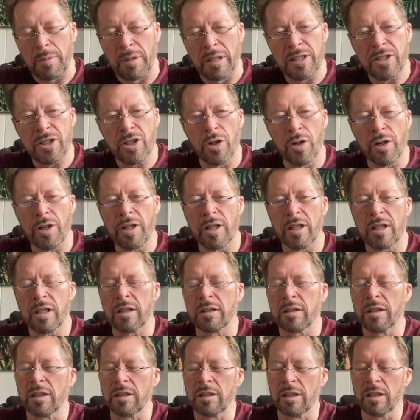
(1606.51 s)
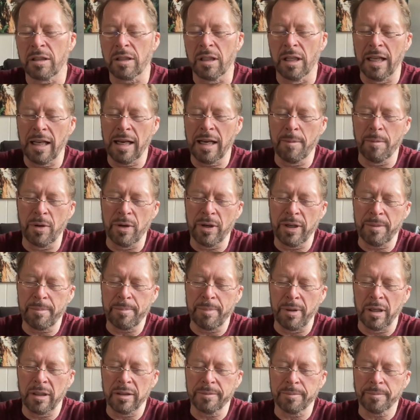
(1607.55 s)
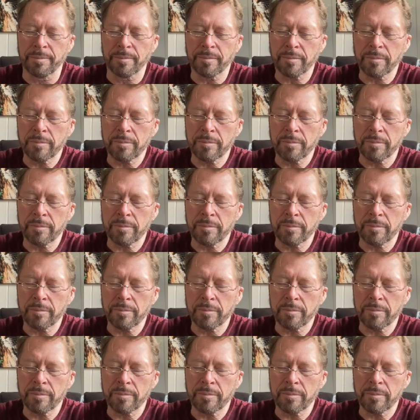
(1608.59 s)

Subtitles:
But let's go to the collaborate part.